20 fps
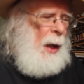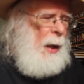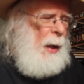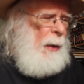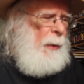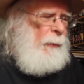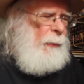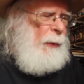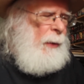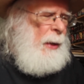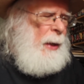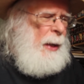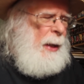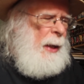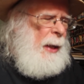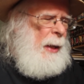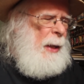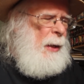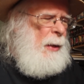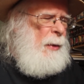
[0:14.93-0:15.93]
of
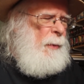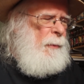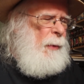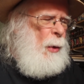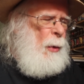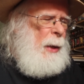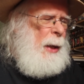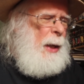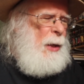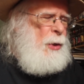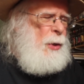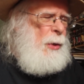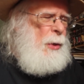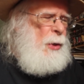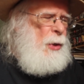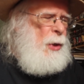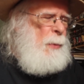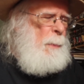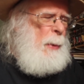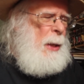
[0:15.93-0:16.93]

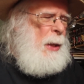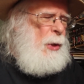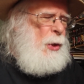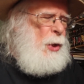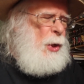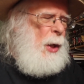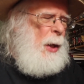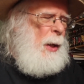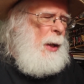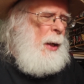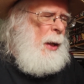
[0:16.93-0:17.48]
Invocations Peach,